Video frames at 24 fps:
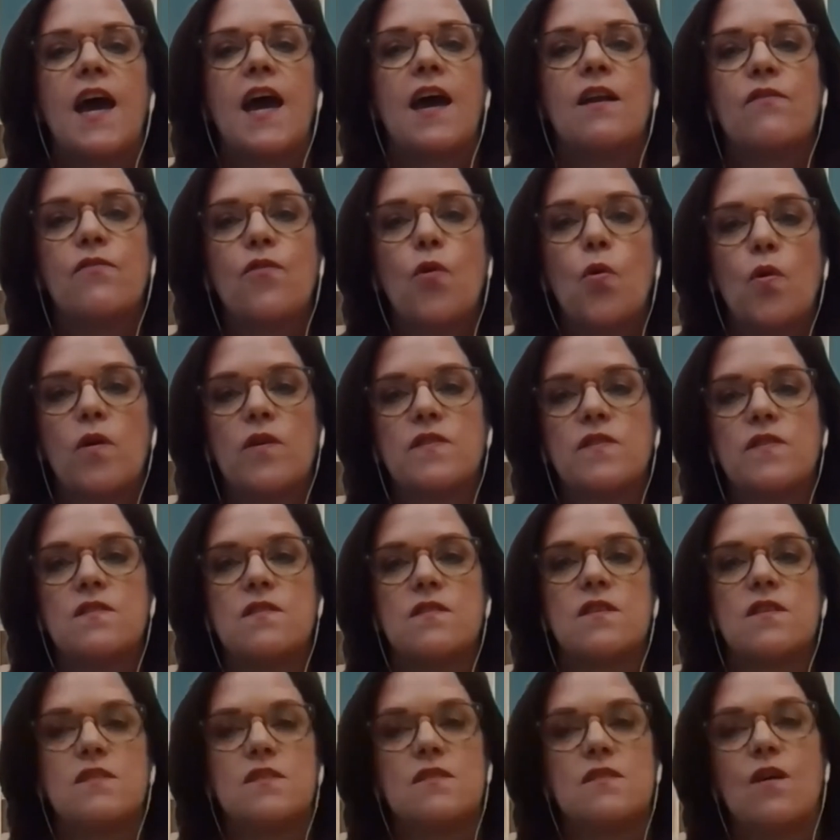And of course,
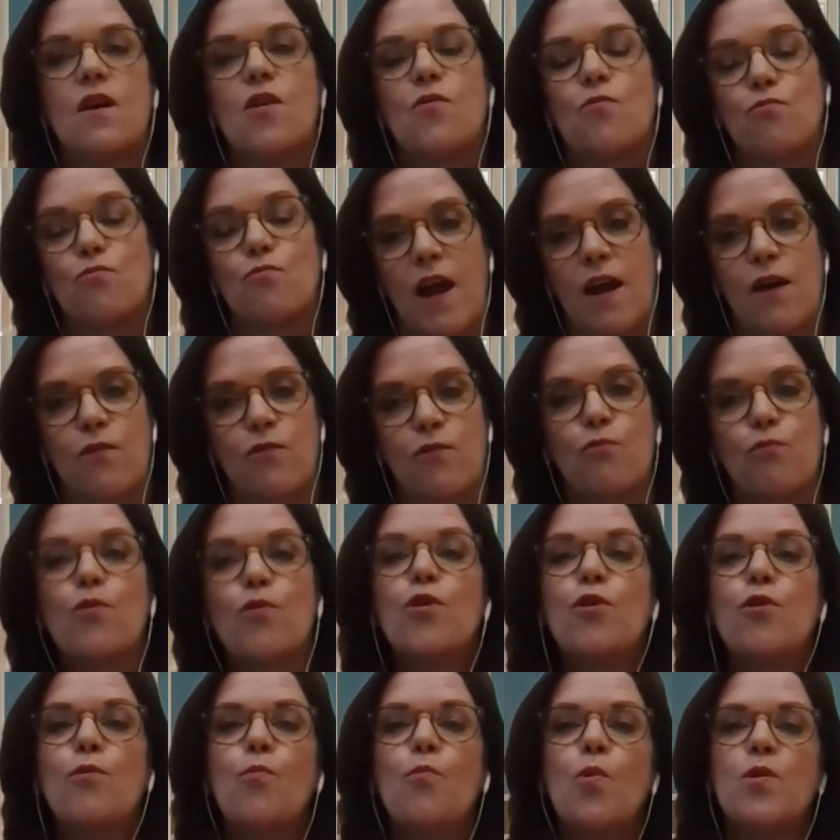this round
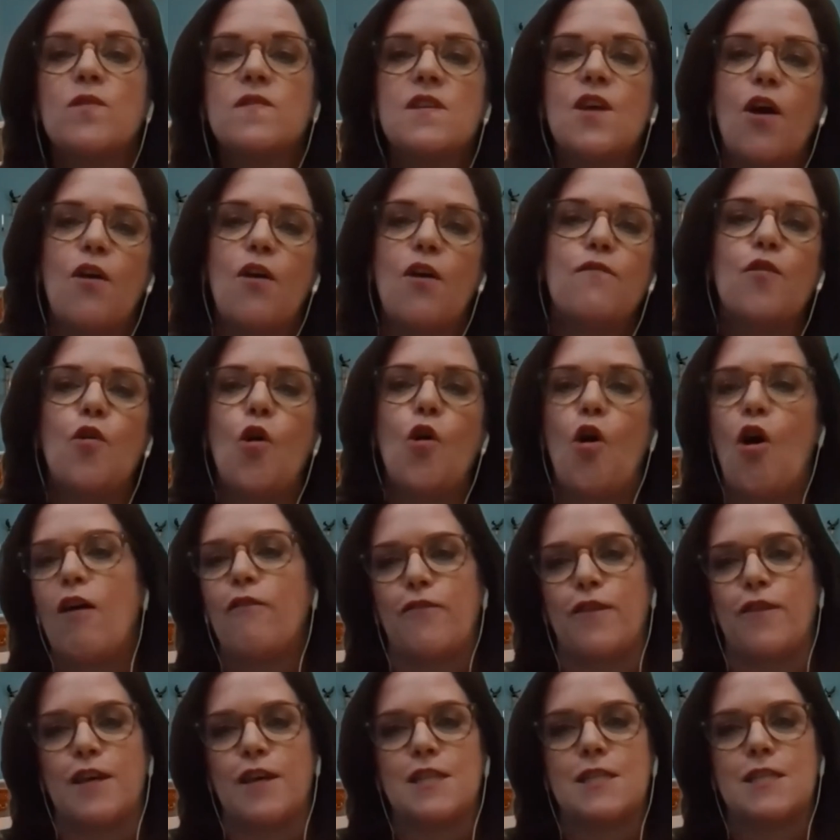room was the Oval
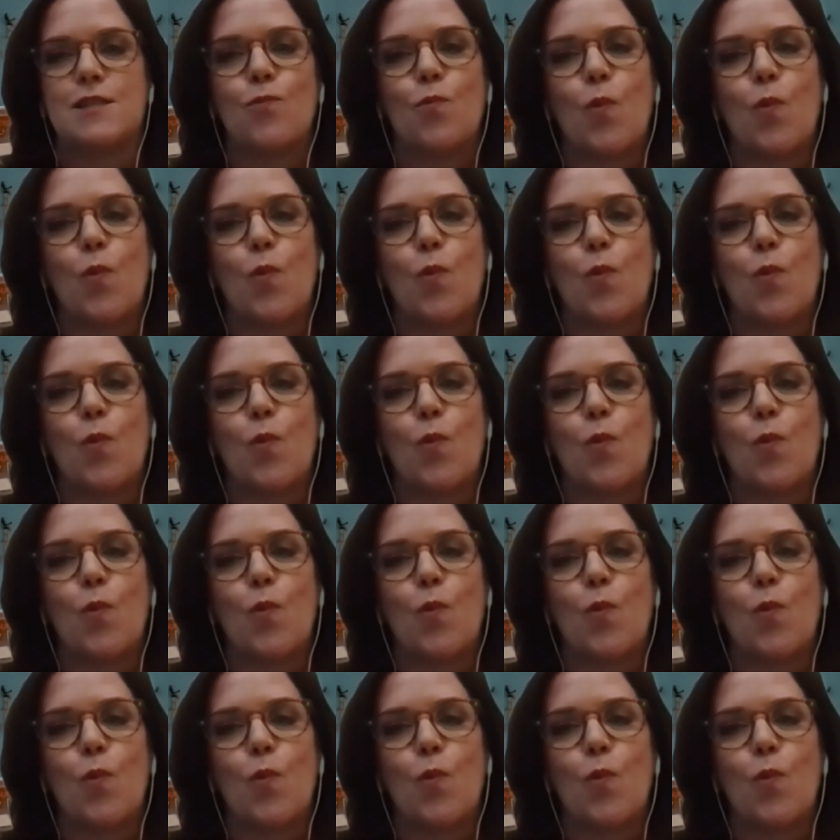Office